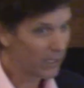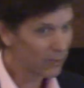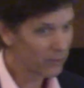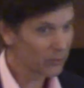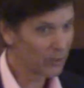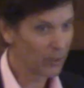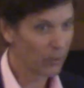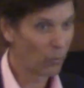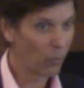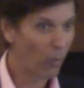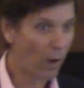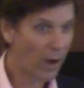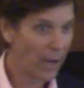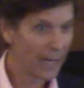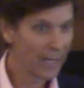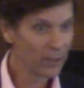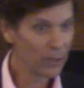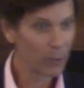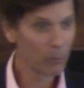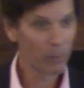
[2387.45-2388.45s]
and whine,
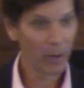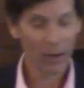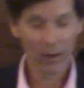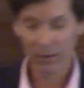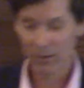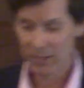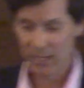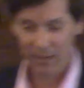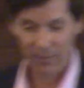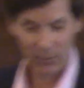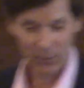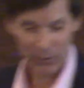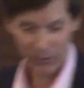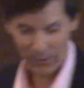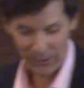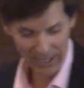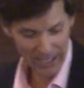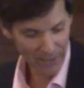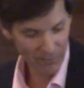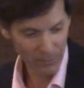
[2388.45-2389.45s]
their parents either
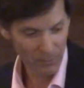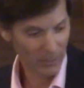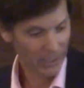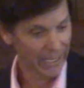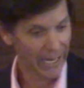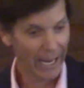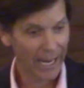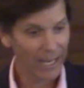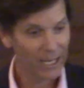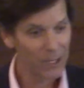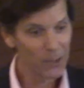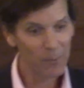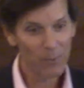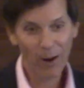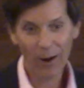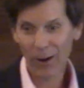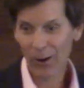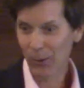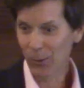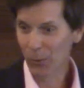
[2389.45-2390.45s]
give them a candy
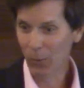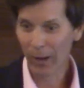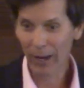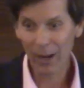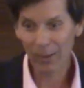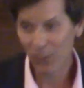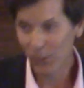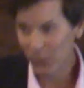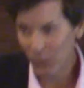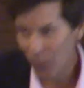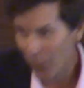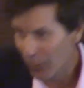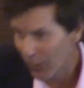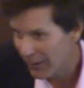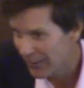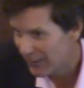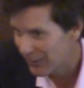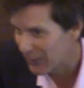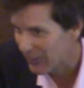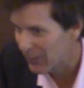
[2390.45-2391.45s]
bar or whatever toy
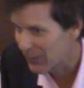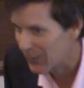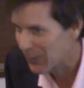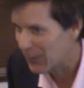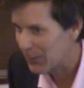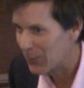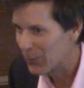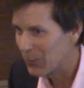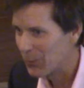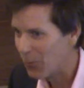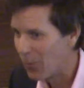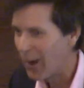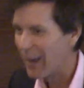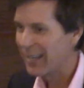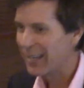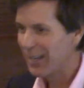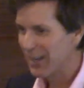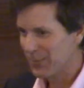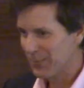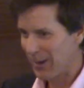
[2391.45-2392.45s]
they're, they're whining
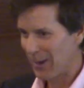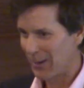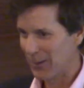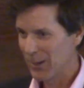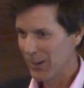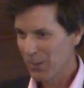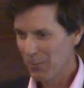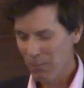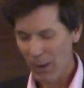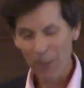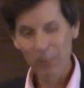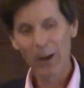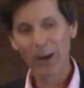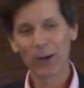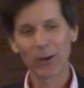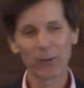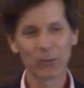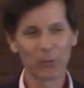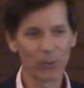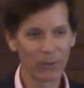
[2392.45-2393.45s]
about. My parents
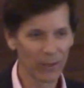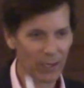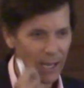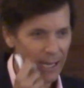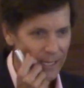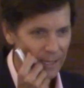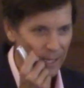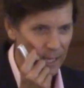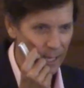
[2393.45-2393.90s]
weren't like that.